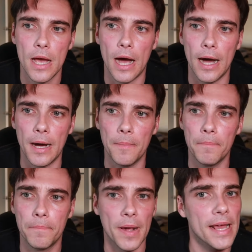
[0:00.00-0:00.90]

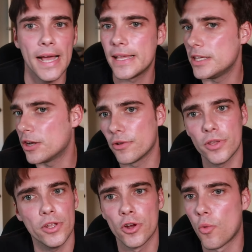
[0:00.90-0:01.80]
But you know,
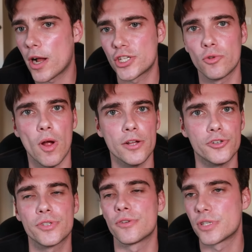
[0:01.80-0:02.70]
you're watching
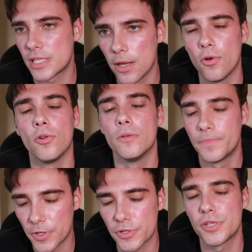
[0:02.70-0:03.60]
Rodgers. There's still
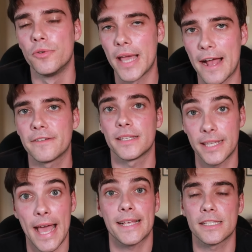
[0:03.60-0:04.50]

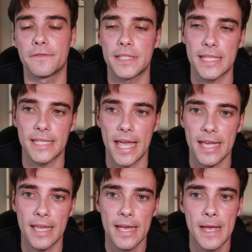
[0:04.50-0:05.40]
gas left in the
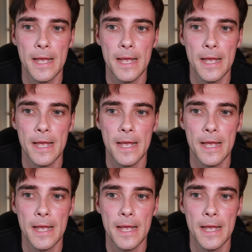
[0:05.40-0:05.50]
tank.